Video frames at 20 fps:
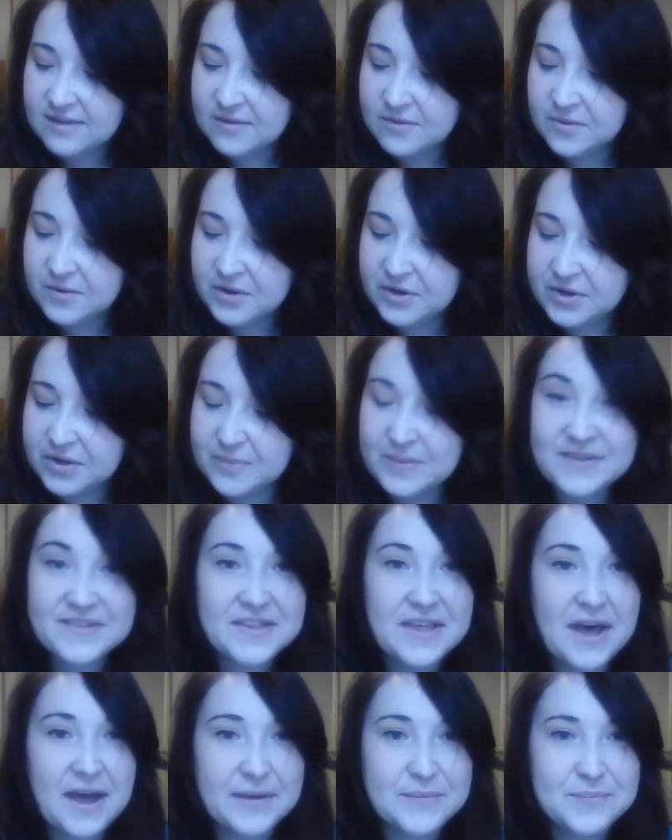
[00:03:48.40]
it could be
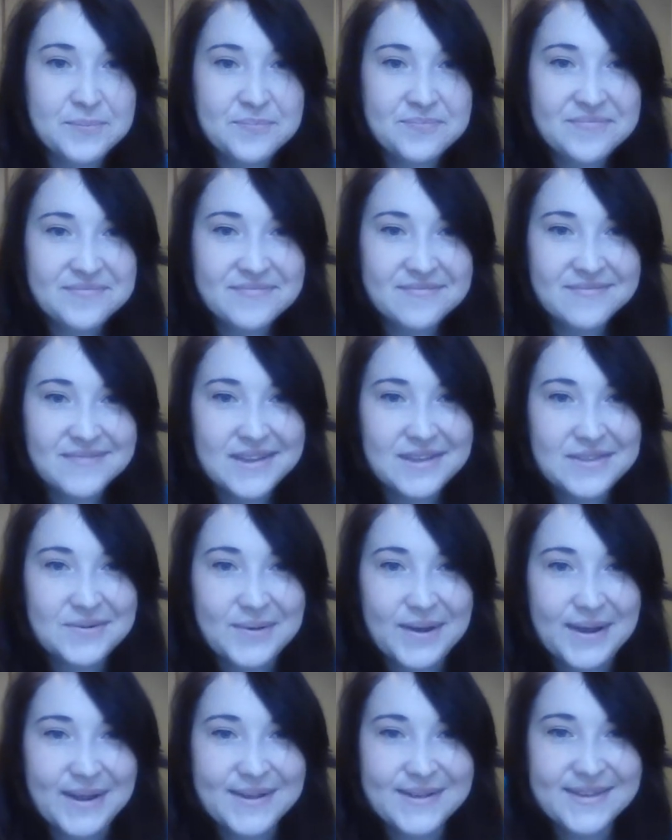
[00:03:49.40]
slime. Either
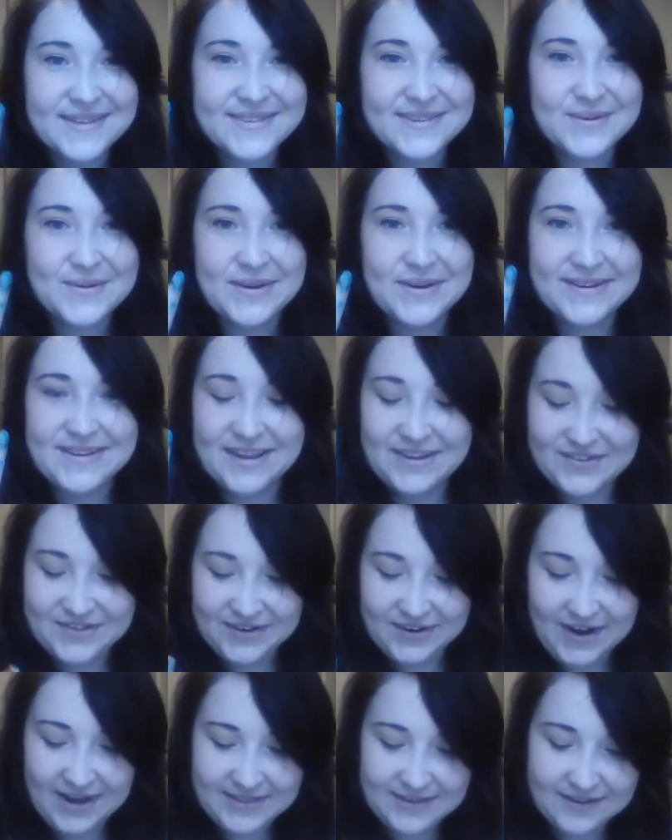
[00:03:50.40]
way, it's a great
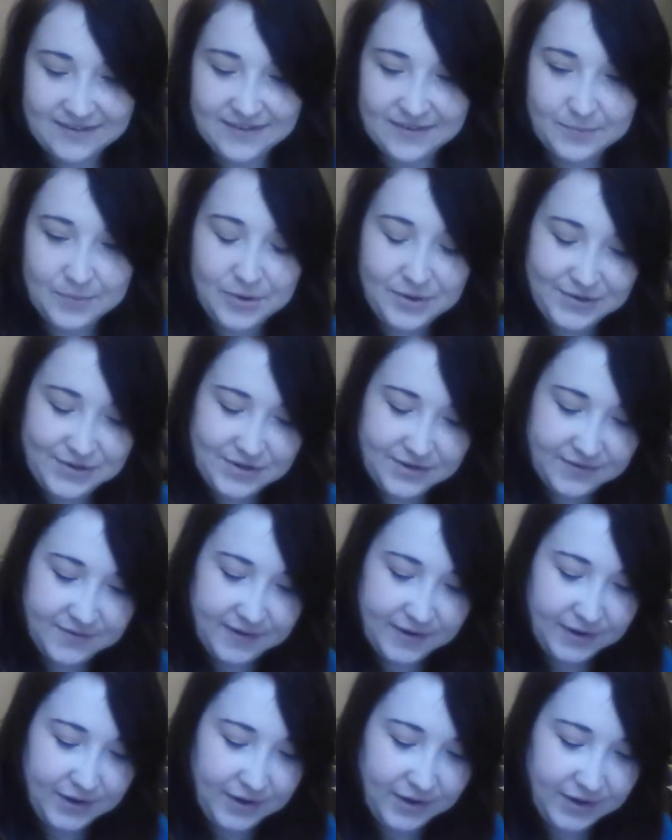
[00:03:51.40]
texture. And then just put your
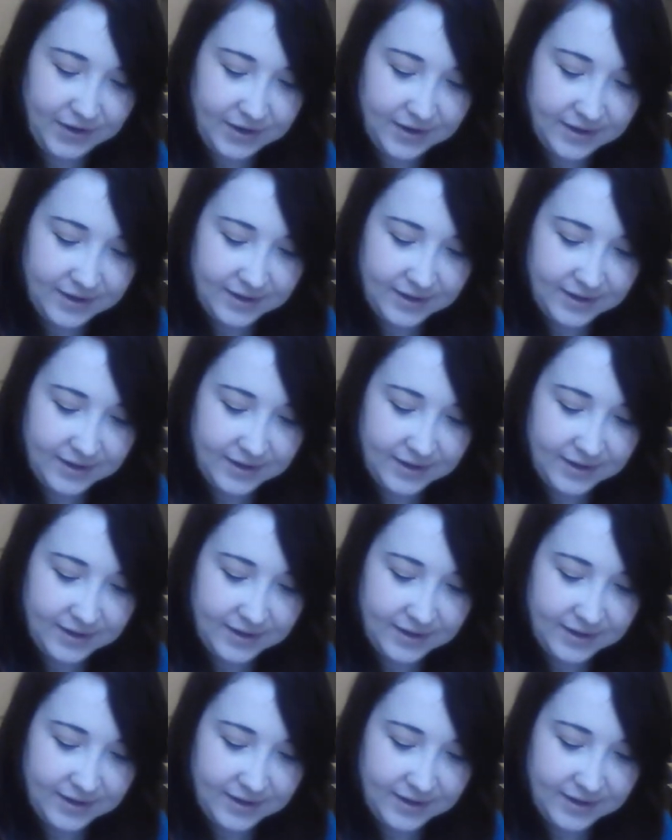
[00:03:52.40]
finger